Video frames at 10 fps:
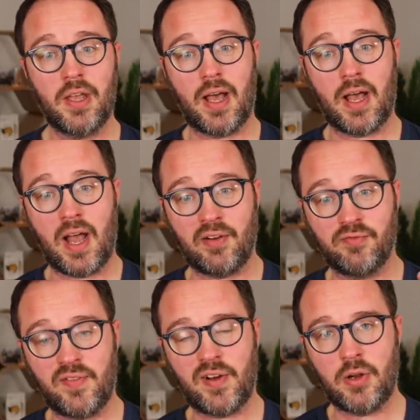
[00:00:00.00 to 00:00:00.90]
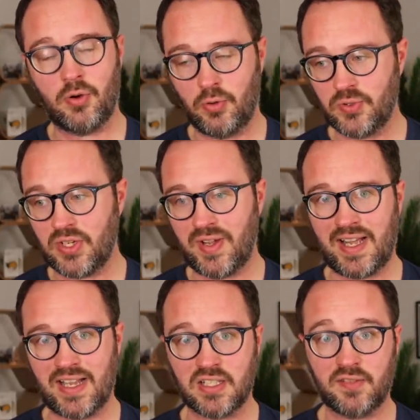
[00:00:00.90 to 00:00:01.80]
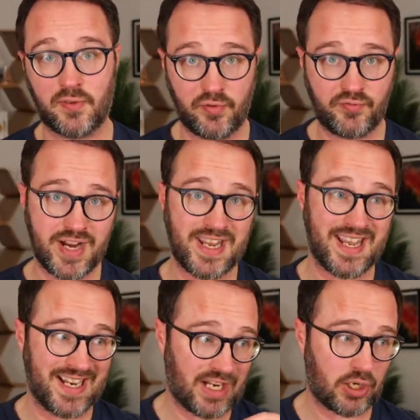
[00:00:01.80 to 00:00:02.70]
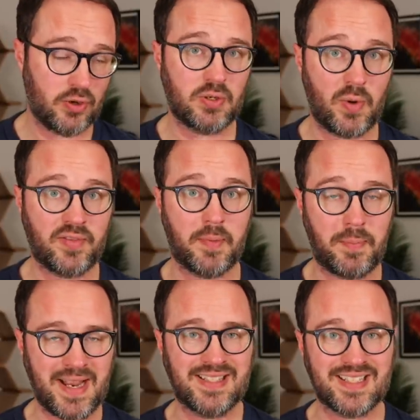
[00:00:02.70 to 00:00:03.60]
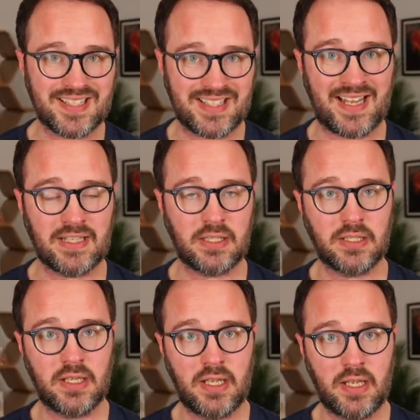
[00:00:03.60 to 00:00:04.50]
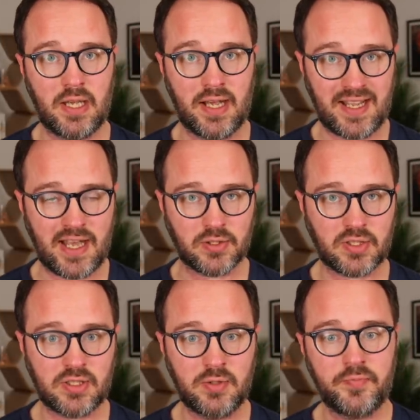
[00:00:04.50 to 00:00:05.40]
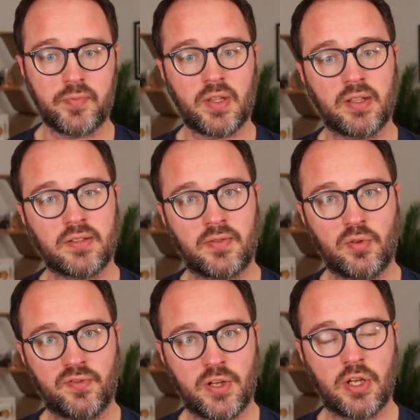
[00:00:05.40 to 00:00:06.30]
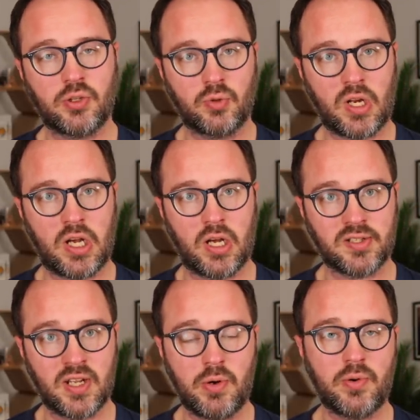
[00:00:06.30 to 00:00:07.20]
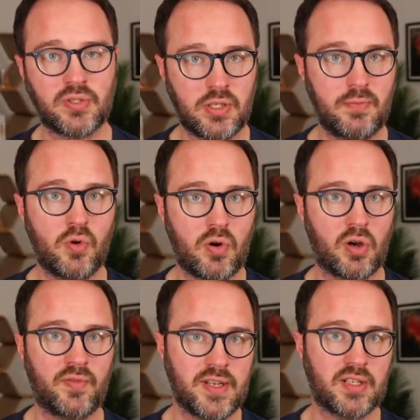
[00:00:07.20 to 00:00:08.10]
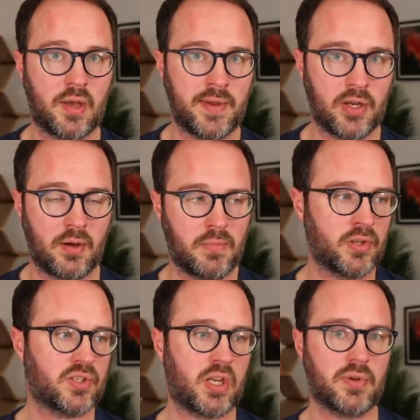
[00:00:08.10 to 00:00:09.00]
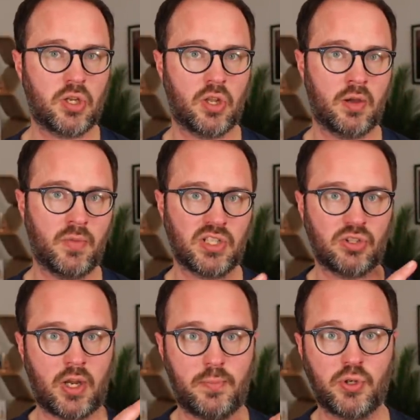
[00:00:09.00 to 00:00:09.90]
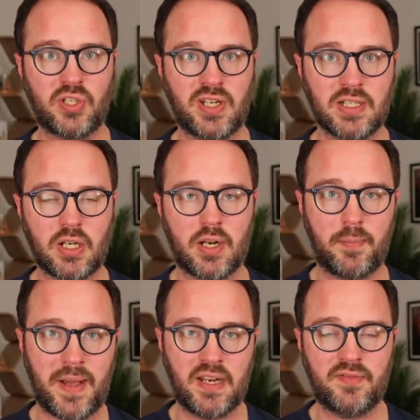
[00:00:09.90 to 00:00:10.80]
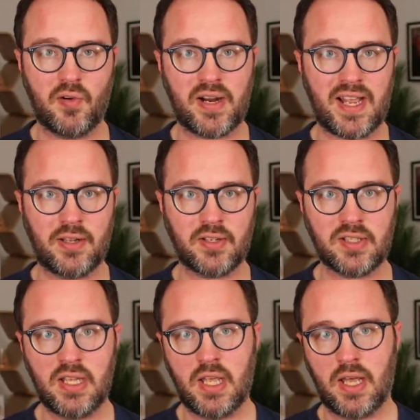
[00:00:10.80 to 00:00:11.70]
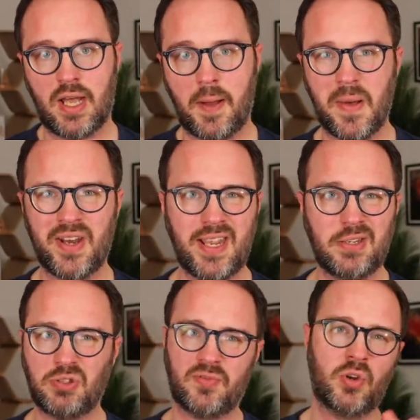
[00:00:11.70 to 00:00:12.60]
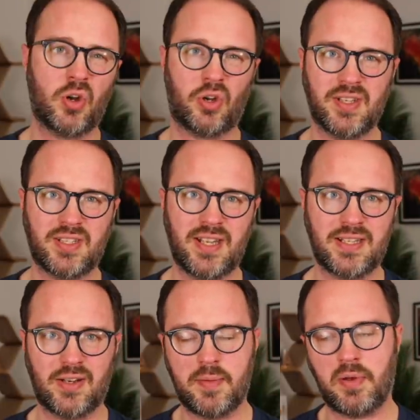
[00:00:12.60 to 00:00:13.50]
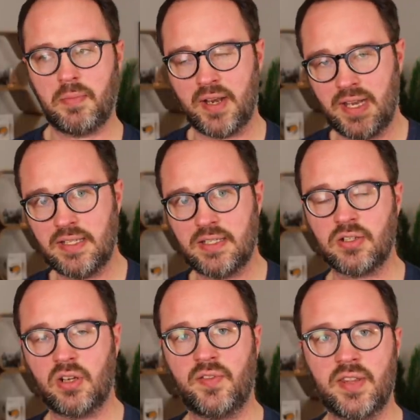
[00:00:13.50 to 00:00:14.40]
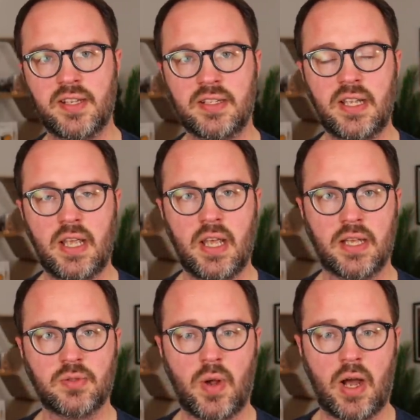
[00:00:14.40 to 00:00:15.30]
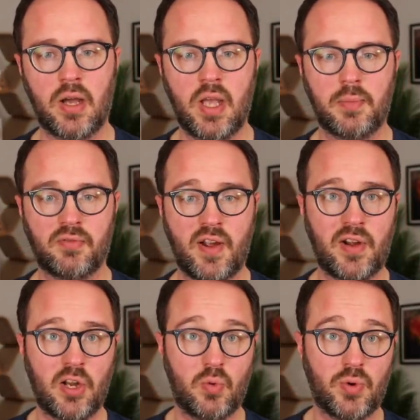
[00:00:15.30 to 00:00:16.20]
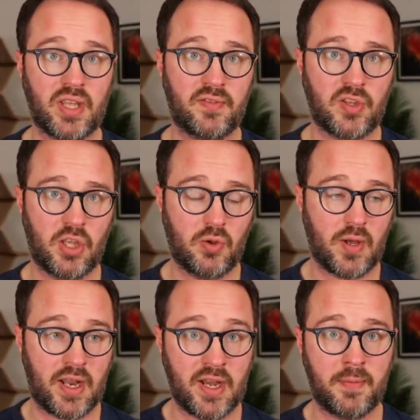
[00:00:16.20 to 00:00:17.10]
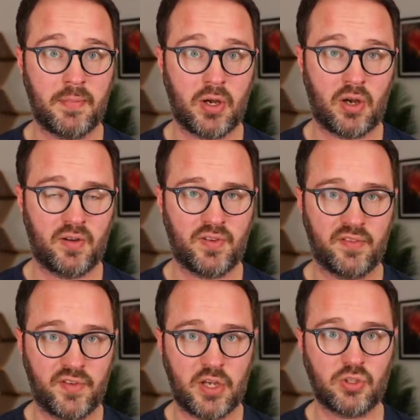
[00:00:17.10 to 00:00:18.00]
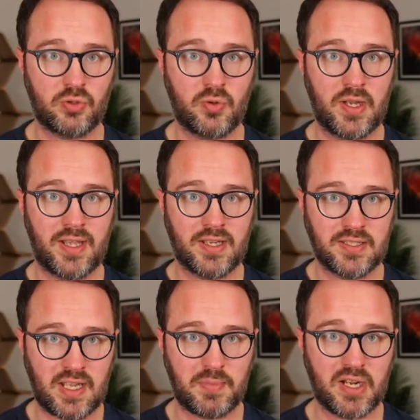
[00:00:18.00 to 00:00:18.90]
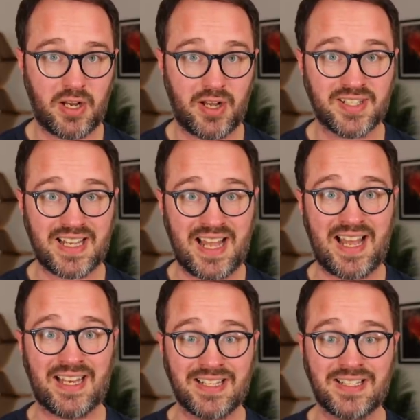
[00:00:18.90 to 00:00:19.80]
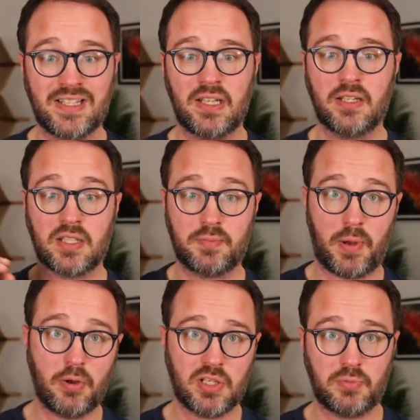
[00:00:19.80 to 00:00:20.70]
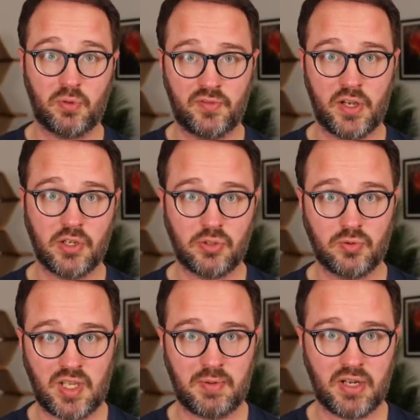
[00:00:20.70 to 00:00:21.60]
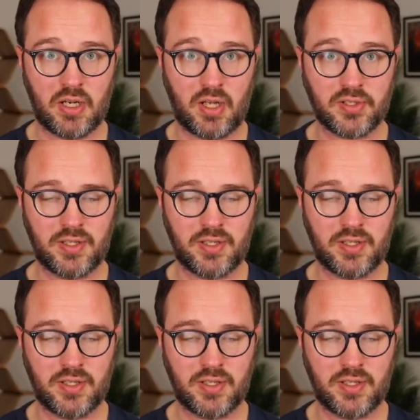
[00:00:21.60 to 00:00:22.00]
Uh, and Revolut also has for free included with the basic standard accounts something called virtual cards. Now we will see more of these going on. Monzo has got them, which they try and push it in its kind of paid for accounts. Uh, Monese, which I've not gone into detail here, but Monese does offer this as well. But Revolut will give you a number of virtual debit cards and disposable virtual debit cards.